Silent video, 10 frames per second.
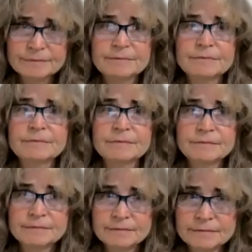
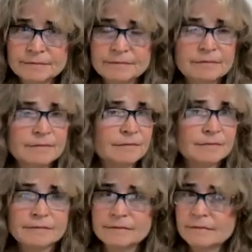
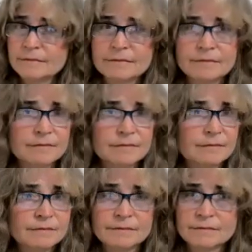
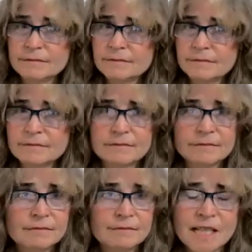
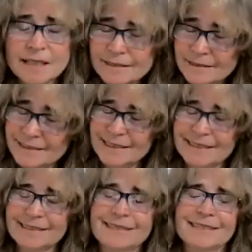
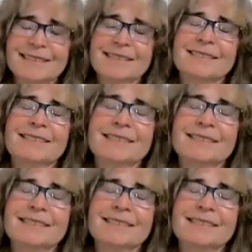(not speaking)